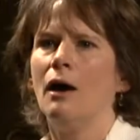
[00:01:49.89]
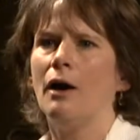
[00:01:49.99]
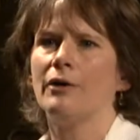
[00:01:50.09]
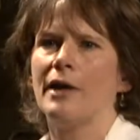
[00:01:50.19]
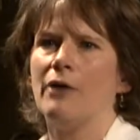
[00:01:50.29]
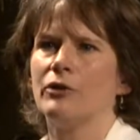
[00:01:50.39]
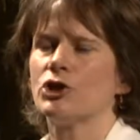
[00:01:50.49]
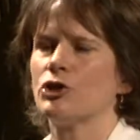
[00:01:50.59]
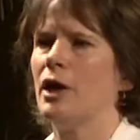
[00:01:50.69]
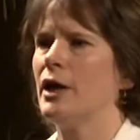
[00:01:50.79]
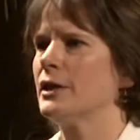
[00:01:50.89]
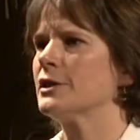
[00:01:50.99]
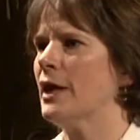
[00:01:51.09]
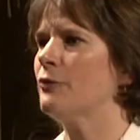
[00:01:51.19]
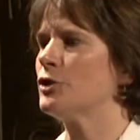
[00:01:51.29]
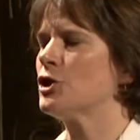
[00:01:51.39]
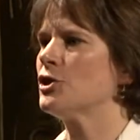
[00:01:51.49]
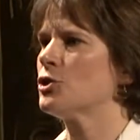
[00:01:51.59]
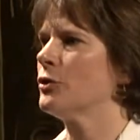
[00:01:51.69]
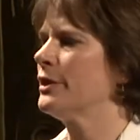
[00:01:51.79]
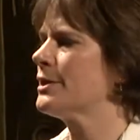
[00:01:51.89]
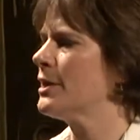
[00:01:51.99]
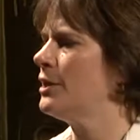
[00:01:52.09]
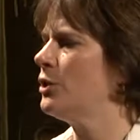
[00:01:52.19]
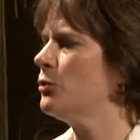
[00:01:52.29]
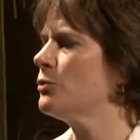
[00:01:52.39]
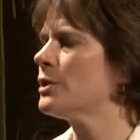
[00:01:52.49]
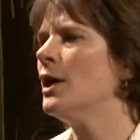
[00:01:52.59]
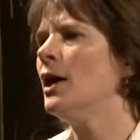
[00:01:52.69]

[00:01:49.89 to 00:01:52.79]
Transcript: are now enshrined and which historians can use.